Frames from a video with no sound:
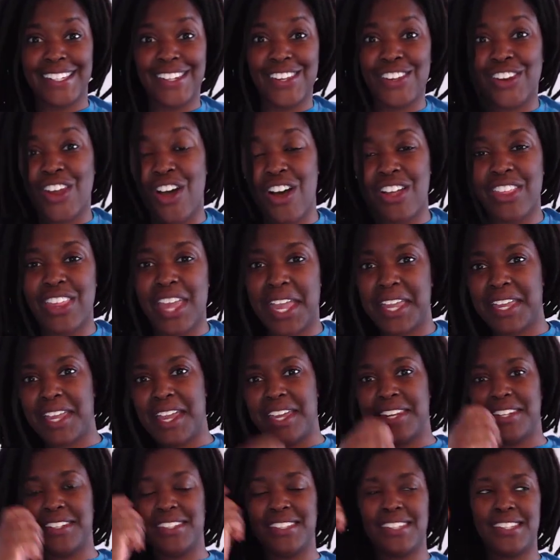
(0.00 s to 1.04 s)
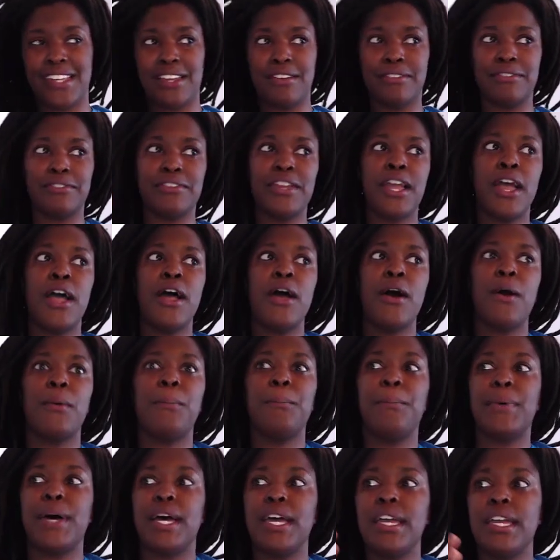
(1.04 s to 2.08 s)
and all that kind of stuff.
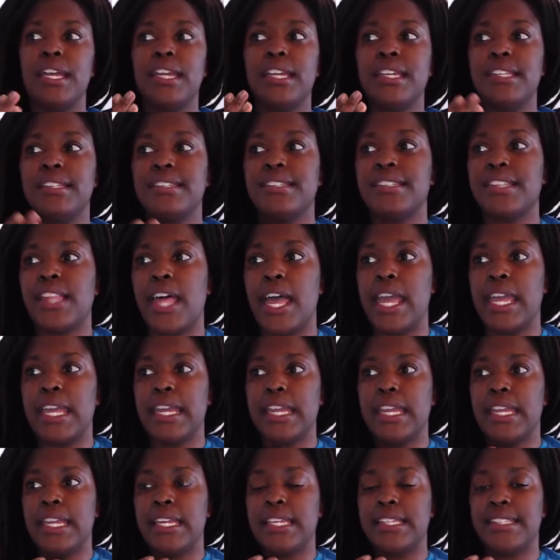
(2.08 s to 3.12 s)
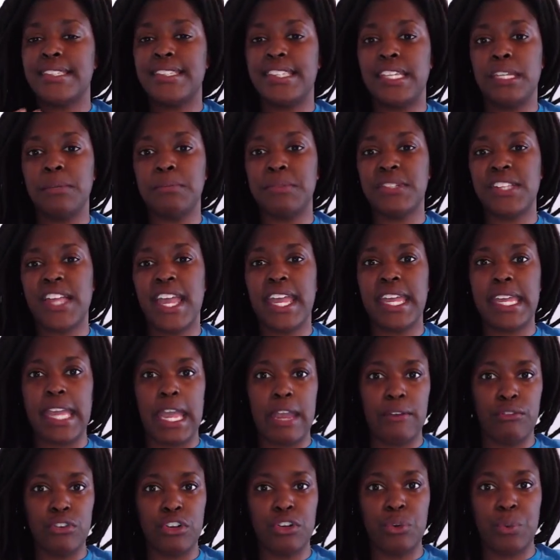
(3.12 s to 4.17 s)
But it seems like
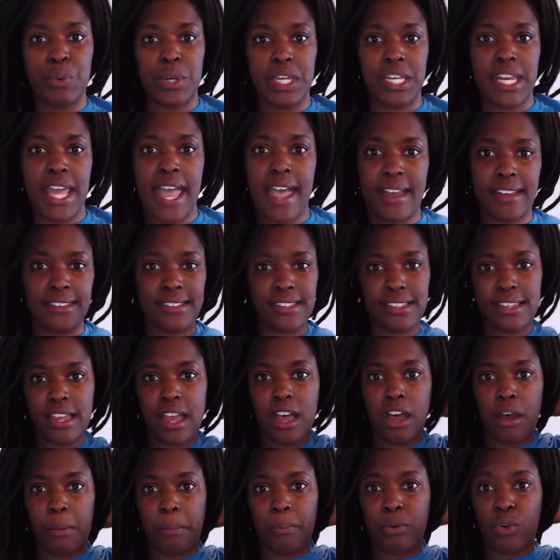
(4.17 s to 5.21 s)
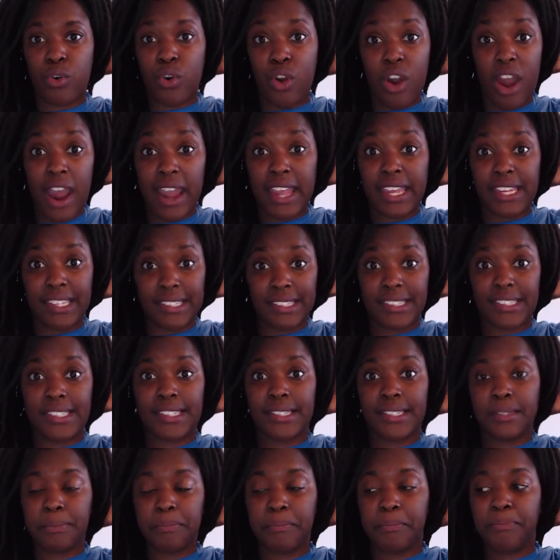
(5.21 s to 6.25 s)
everyone has a price.
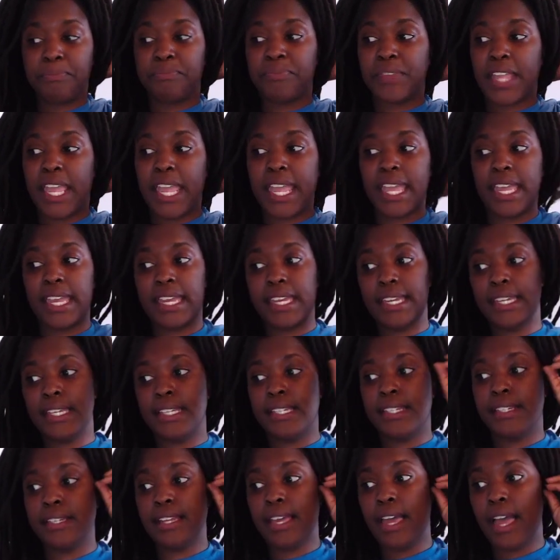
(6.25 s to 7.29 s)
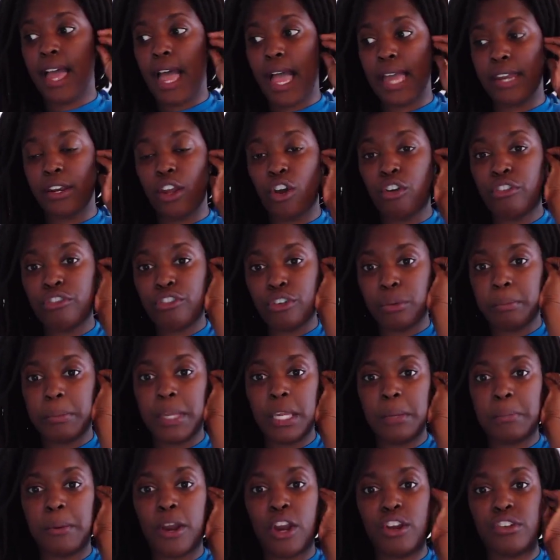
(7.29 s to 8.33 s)
And I know for
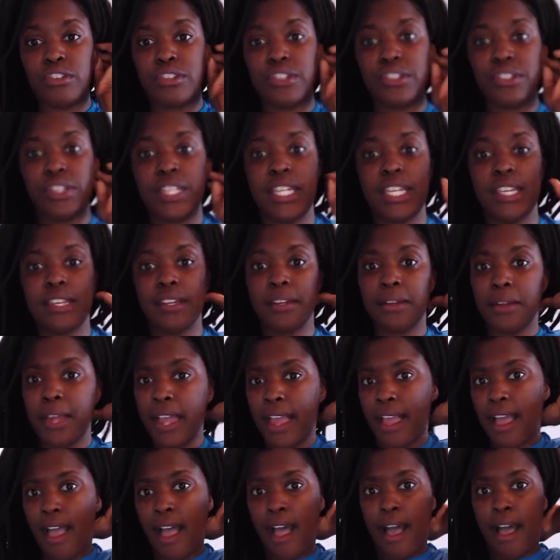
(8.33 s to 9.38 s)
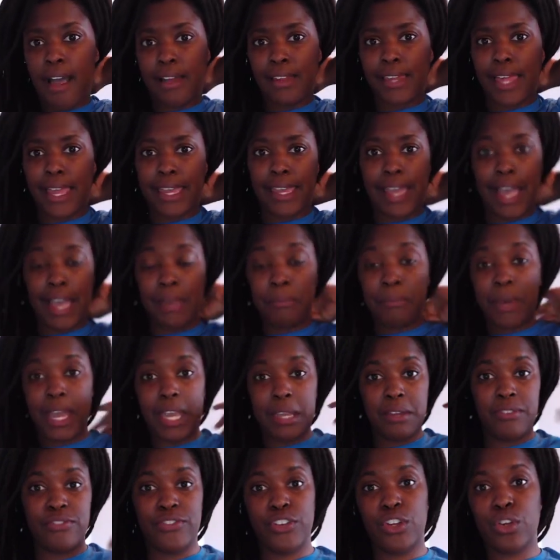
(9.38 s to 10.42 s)
me personally, I
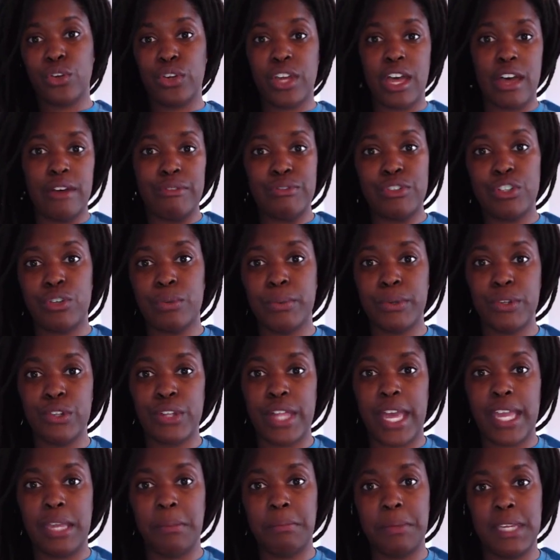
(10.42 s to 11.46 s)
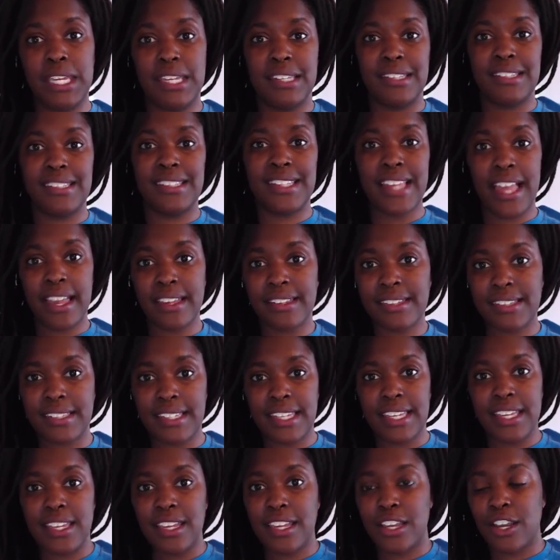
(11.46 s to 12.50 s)
might feel comfortable being
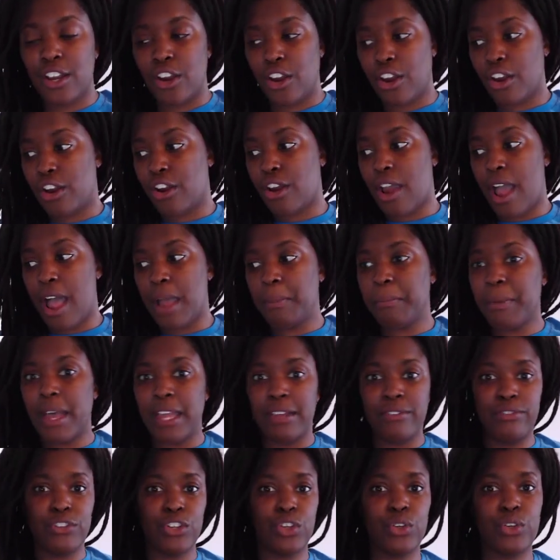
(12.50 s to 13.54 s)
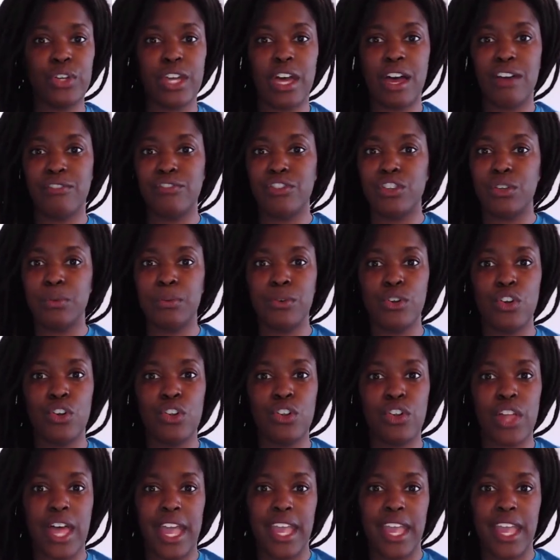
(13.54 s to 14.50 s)
sexy, or I might feel comfortable